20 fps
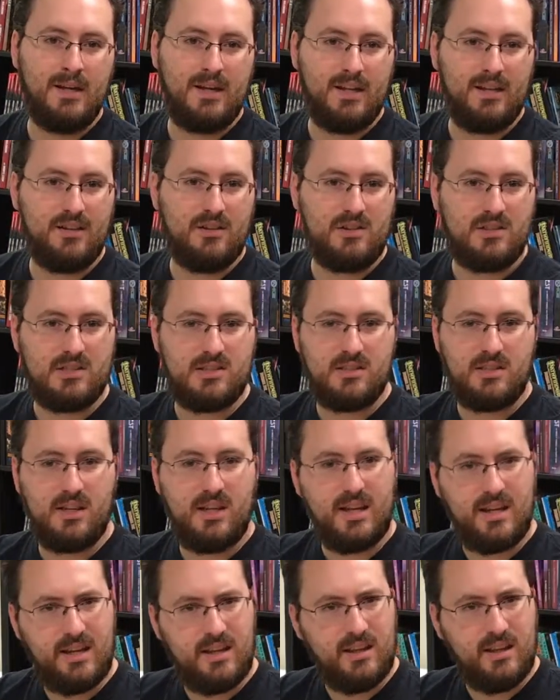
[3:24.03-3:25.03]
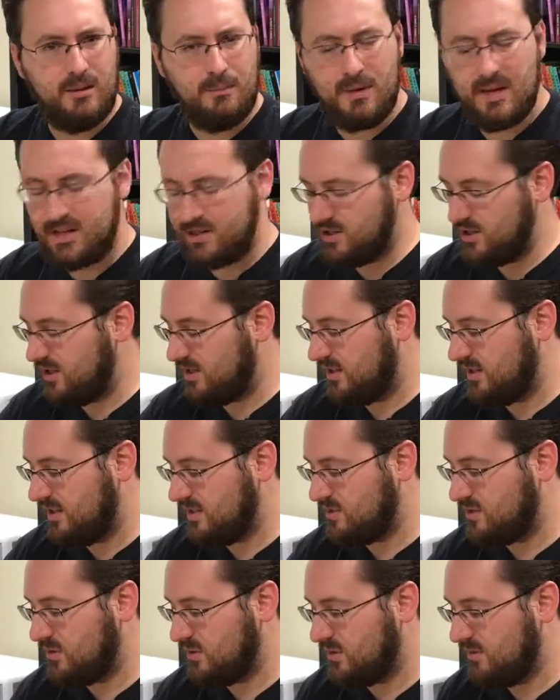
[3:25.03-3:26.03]
is healing magic and
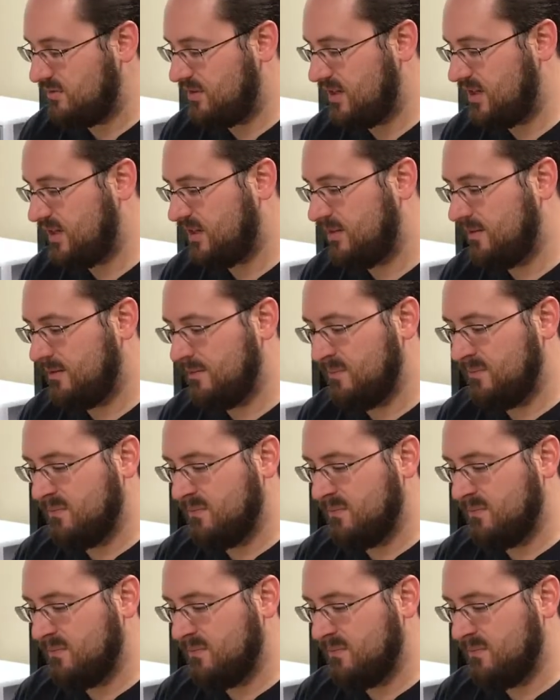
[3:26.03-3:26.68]
that sort of thing.